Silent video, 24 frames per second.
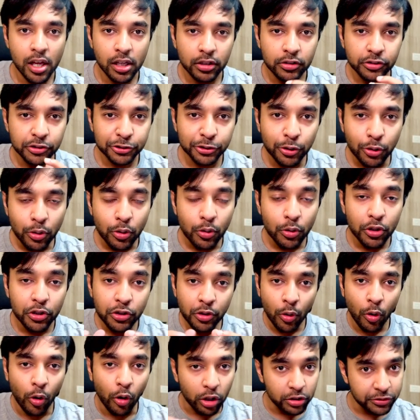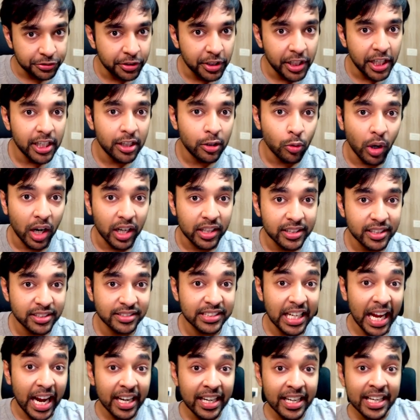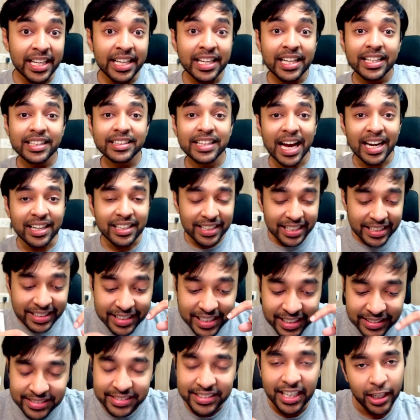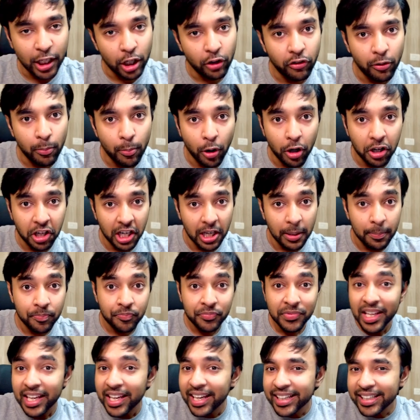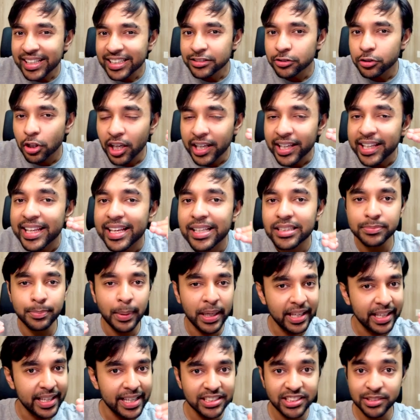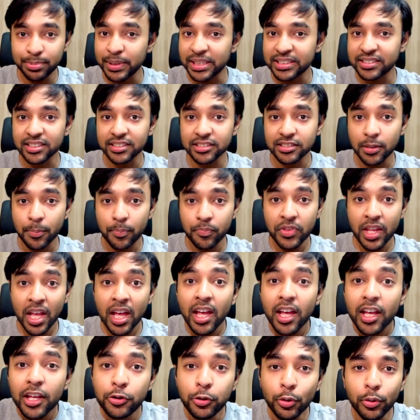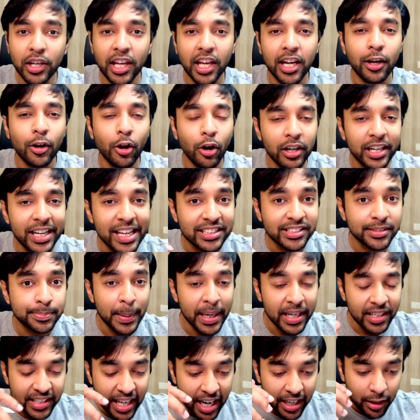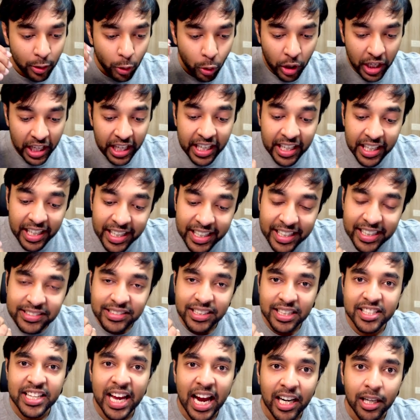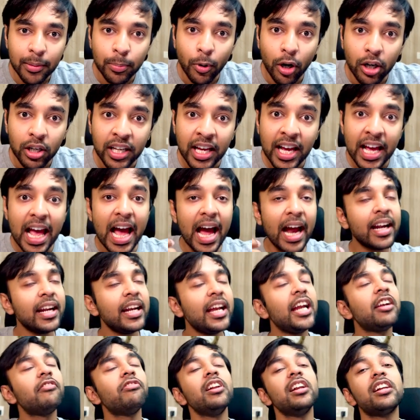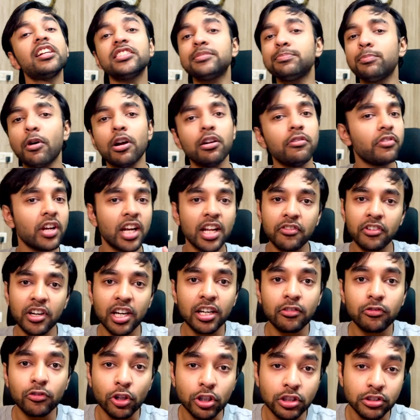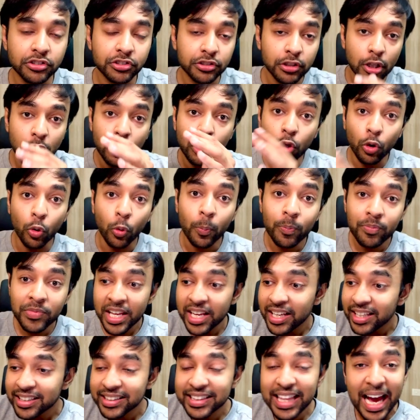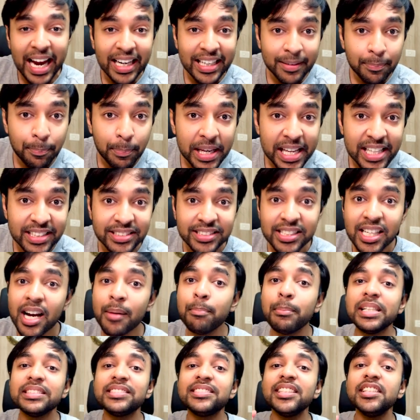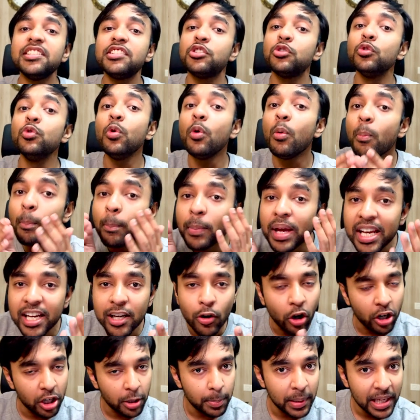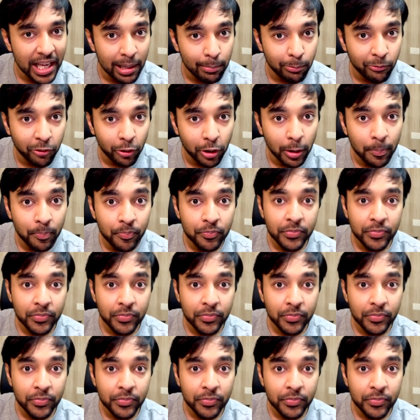So you also need to understand that this kind of a model, it is on a case by case basis you cannot expect that, okay, it is a chatbot and it will respond whenever it wants. No, that plays a message queue may not be helpful.